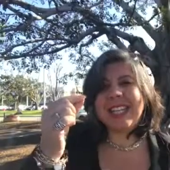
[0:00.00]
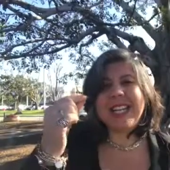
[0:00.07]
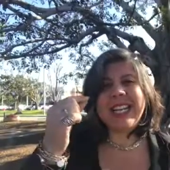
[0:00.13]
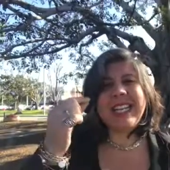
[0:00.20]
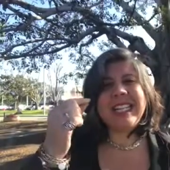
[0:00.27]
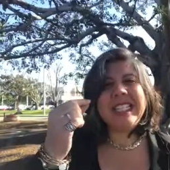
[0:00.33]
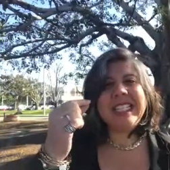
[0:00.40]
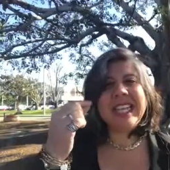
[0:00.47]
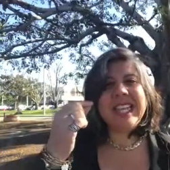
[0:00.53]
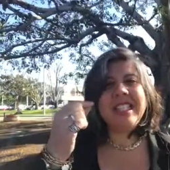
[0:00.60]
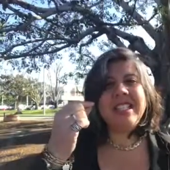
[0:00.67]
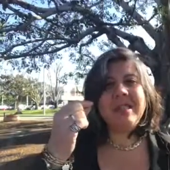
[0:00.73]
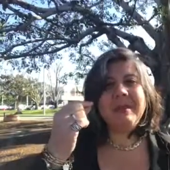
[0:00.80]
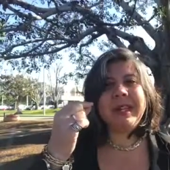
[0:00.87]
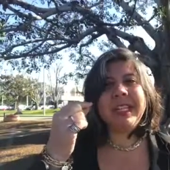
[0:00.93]
He
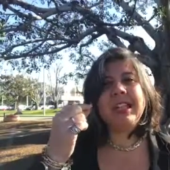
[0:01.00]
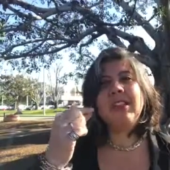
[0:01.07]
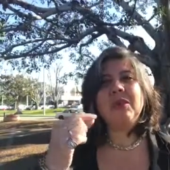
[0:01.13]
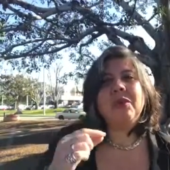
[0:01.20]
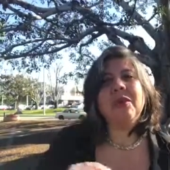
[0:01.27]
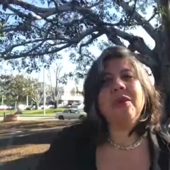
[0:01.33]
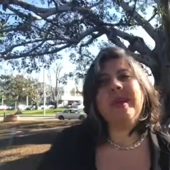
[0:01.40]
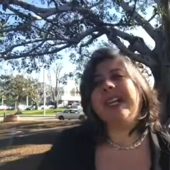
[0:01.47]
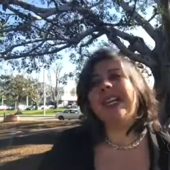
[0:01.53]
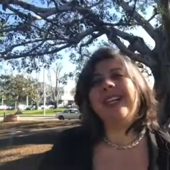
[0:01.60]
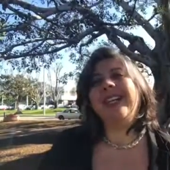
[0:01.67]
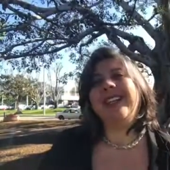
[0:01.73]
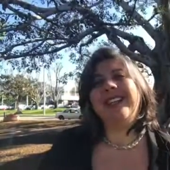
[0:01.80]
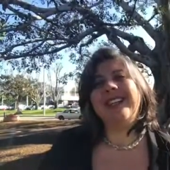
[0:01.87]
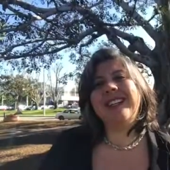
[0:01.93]
said to me, Lori,
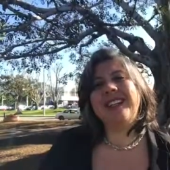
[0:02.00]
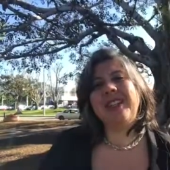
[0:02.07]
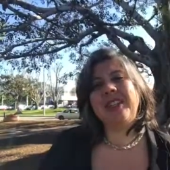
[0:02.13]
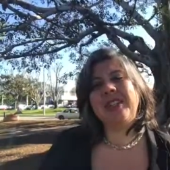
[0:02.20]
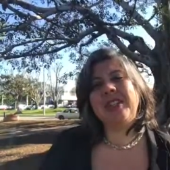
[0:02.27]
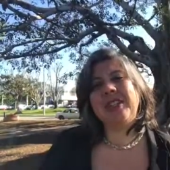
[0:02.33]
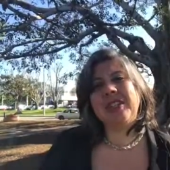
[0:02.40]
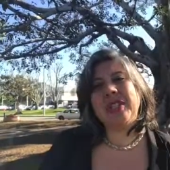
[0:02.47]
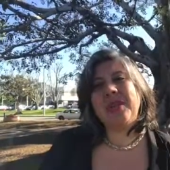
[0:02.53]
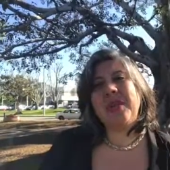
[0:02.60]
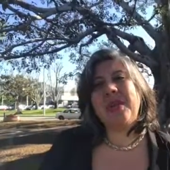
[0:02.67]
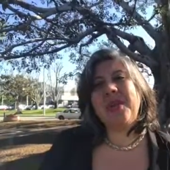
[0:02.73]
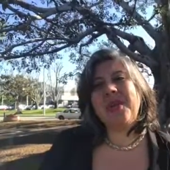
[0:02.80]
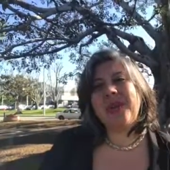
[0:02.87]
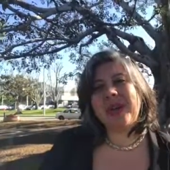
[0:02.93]
do you
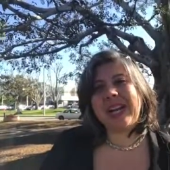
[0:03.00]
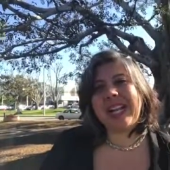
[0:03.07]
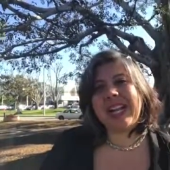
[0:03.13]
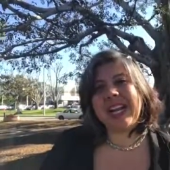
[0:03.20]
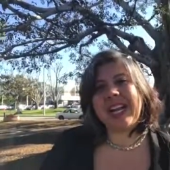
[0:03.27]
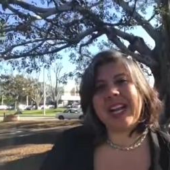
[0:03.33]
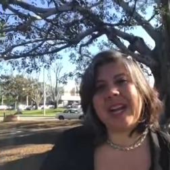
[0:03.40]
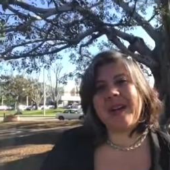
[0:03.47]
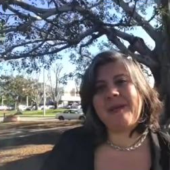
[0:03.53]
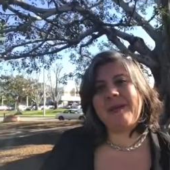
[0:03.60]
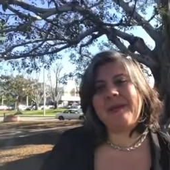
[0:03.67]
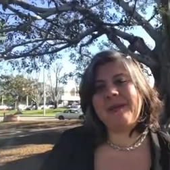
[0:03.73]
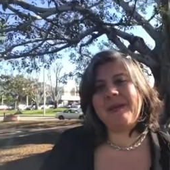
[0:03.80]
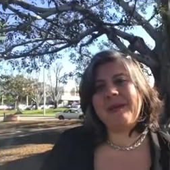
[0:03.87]
know who I am?